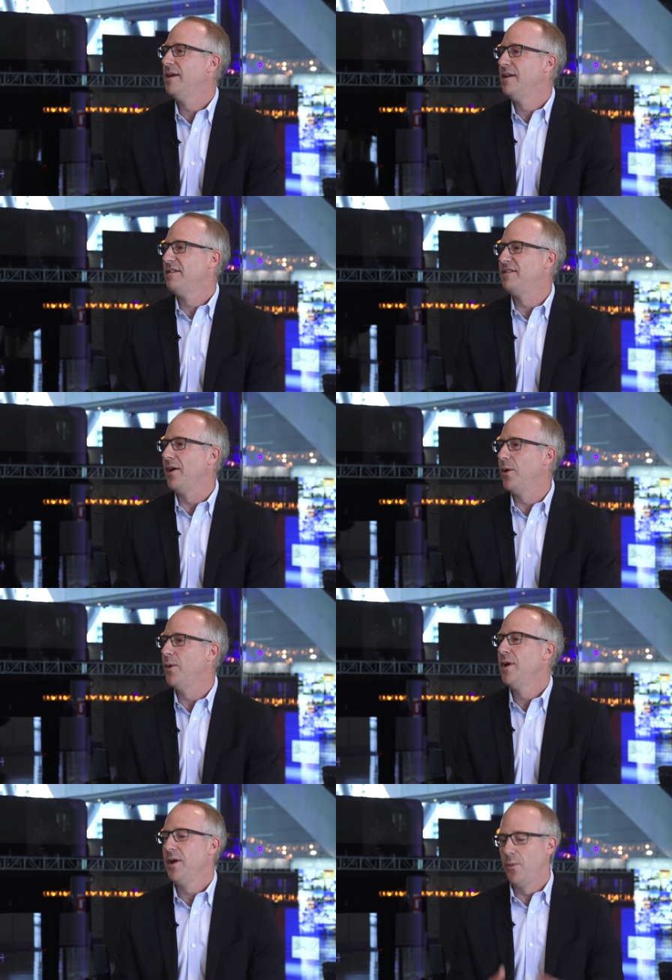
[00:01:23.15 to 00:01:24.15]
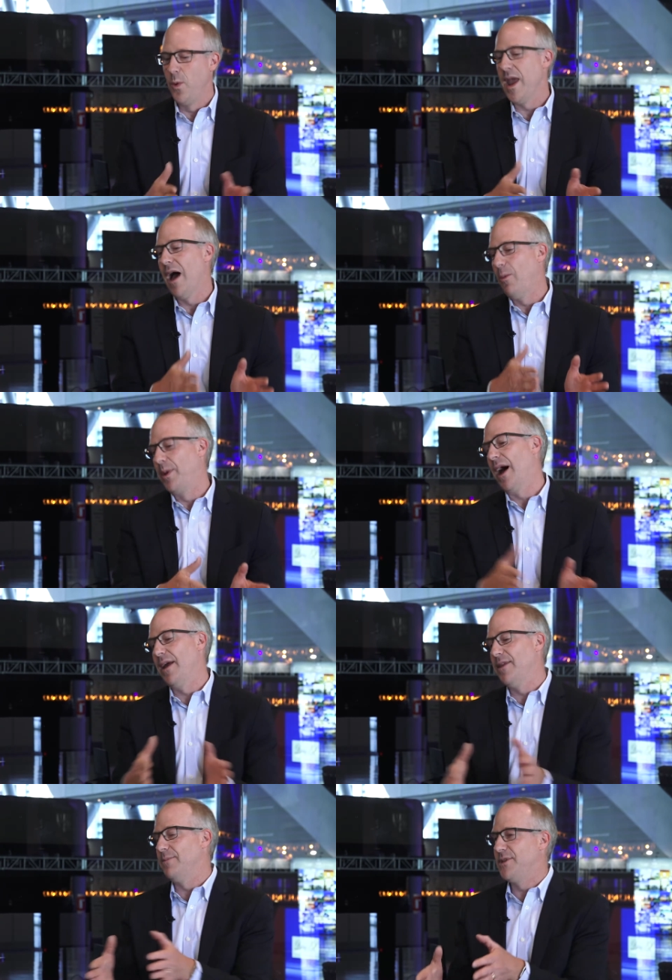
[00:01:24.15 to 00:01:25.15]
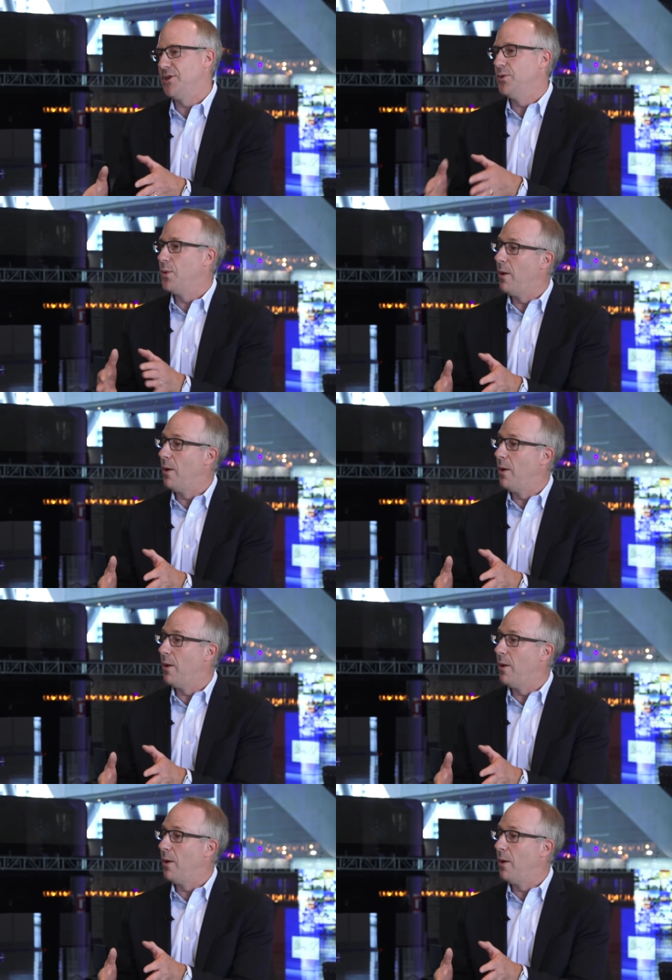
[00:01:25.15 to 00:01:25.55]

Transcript: So we help guide them to, well,